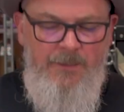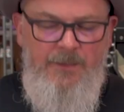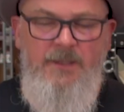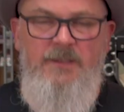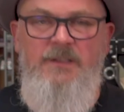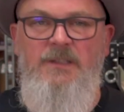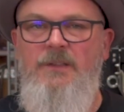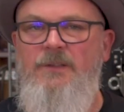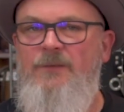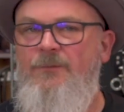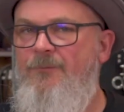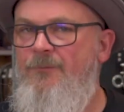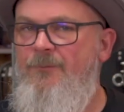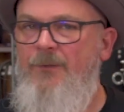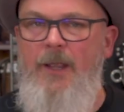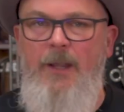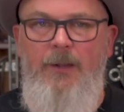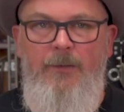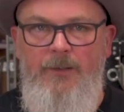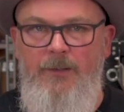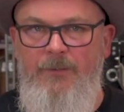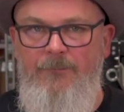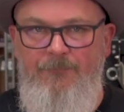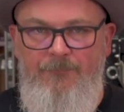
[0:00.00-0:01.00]
This is
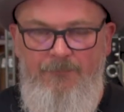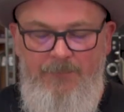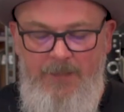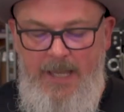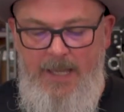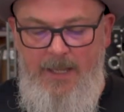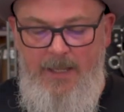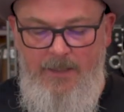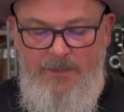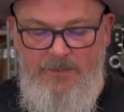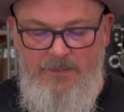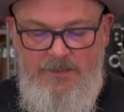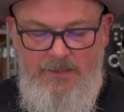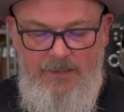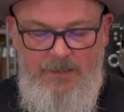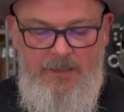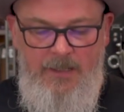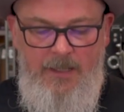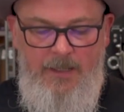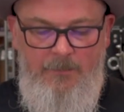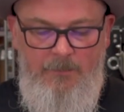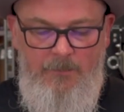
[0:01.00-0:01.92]
very fast, and